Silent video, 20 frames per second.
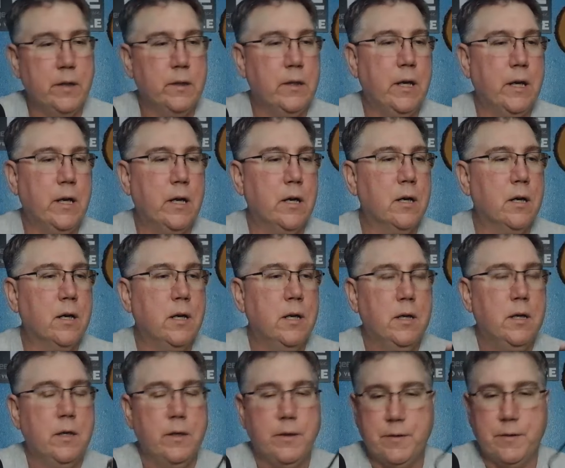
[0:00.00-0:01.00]
in there.
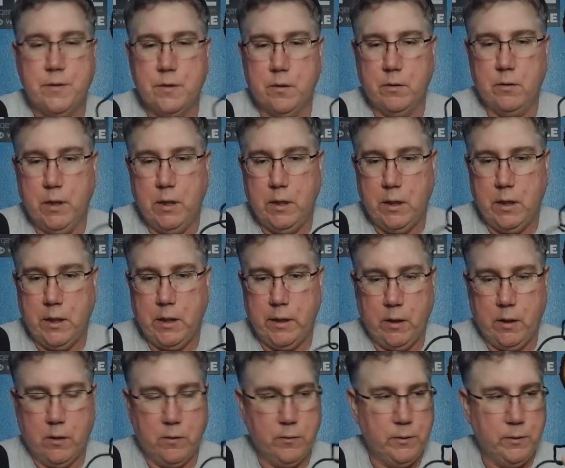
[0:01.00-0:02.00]
So again, I
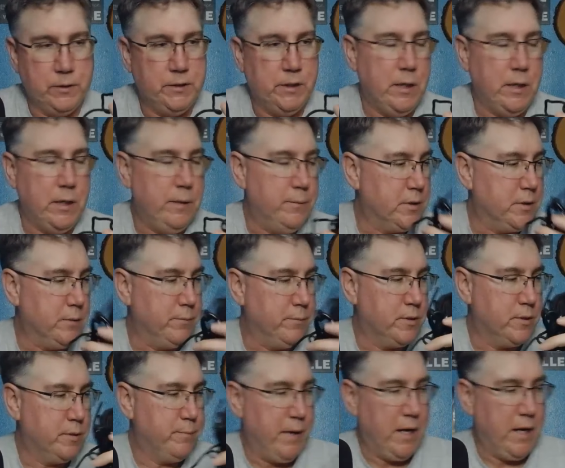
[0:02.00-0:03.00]
always keep some
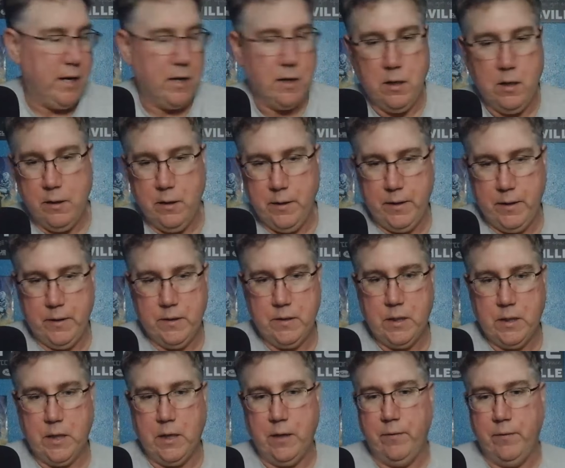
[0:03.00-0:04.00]
spare
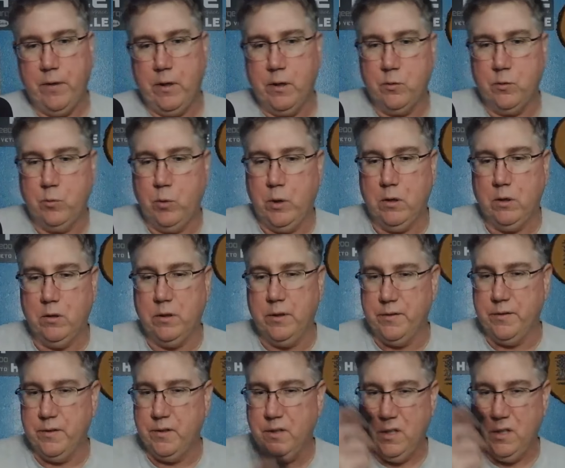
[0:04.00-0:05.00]
inside of here as well,
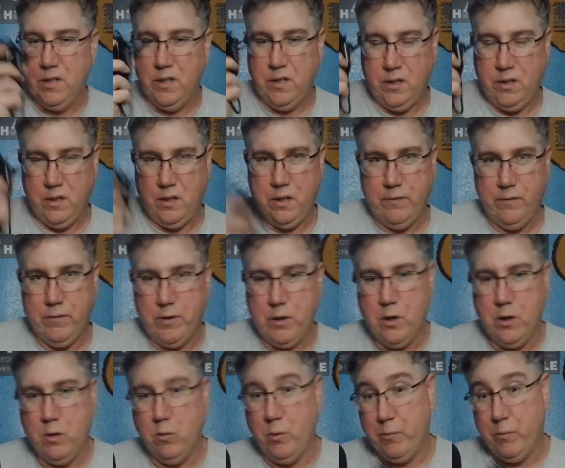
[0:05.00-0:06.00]
because you never
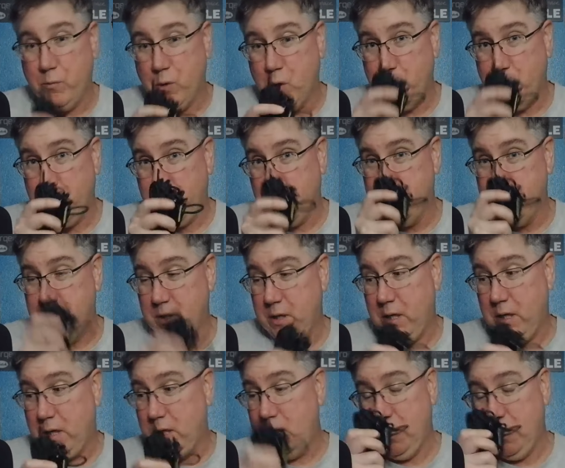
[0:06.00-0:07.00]
know when rope comes in
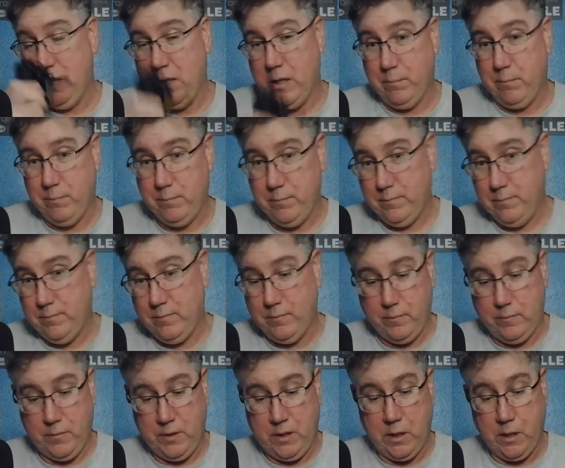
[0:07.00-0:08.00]
handy, and that
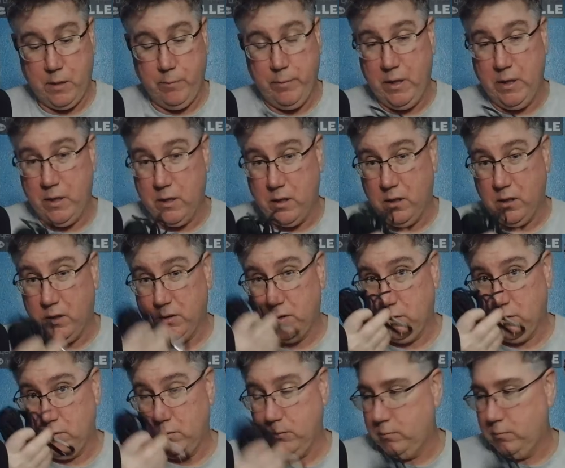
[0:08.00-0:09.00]
carabiner
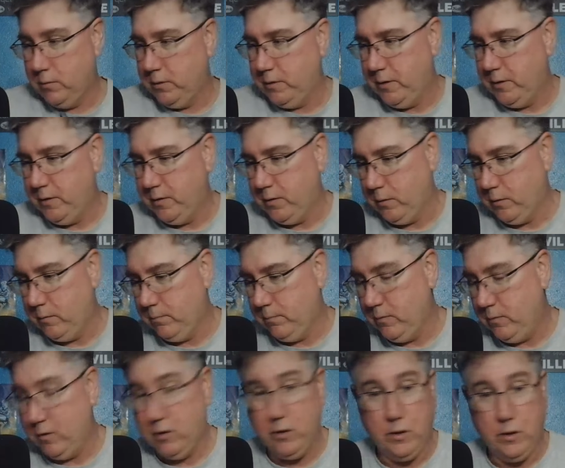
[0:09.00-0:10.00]
also is a
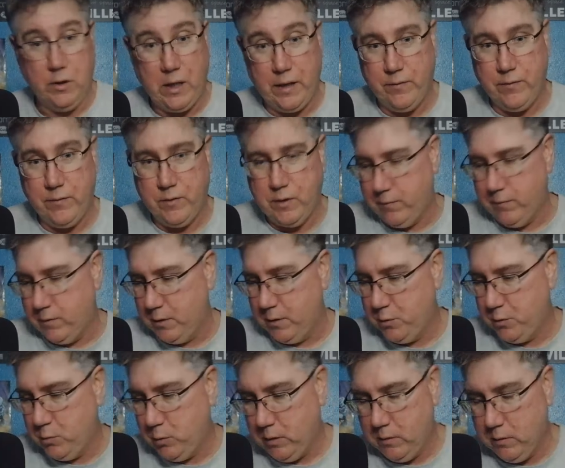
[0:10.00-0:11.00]
good lifesaver
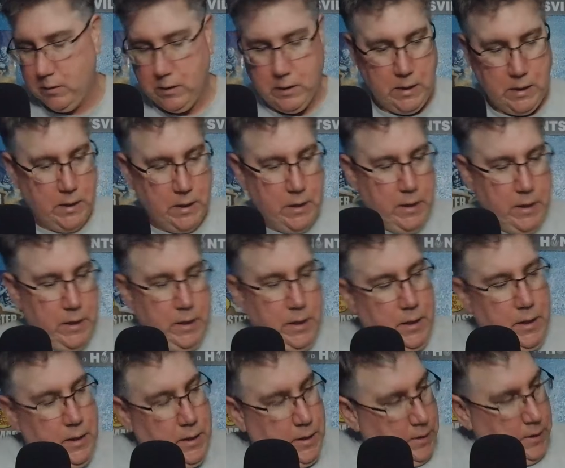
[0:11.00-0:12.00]
as well.
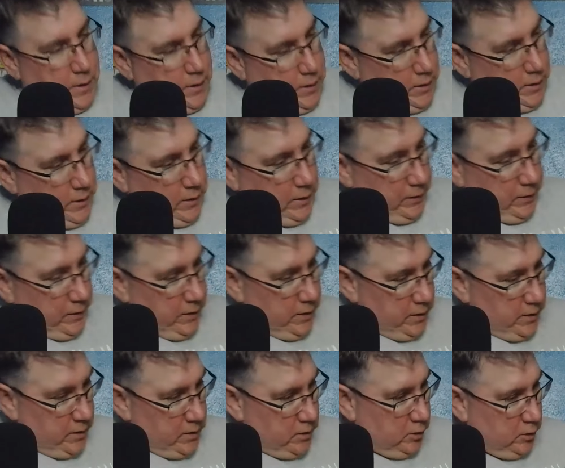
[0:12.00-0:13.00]
And
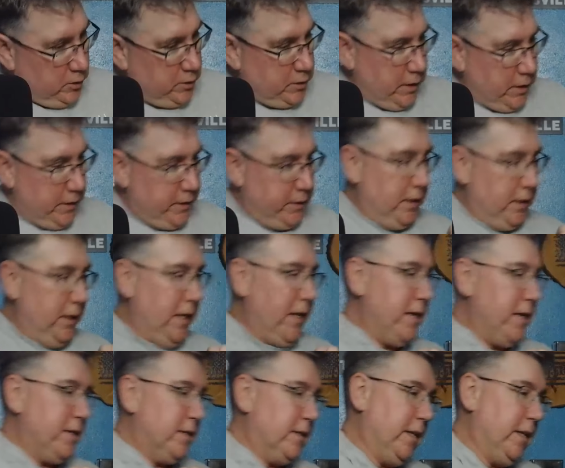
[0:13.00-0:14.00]
then looks like the
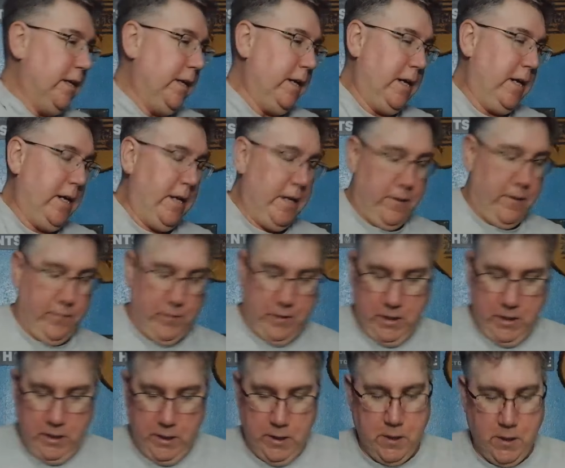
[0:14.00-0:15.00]
last thing I have in
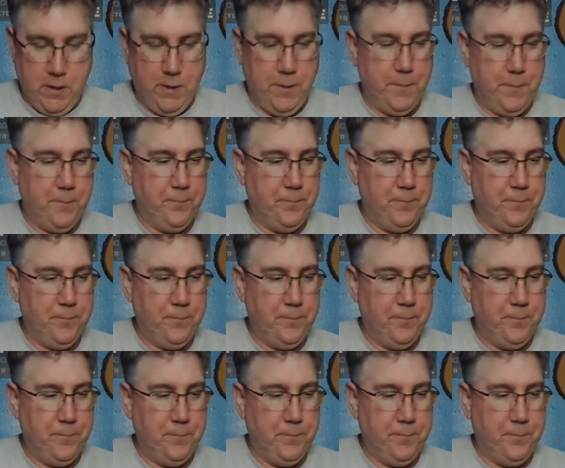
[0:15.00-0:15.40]
here,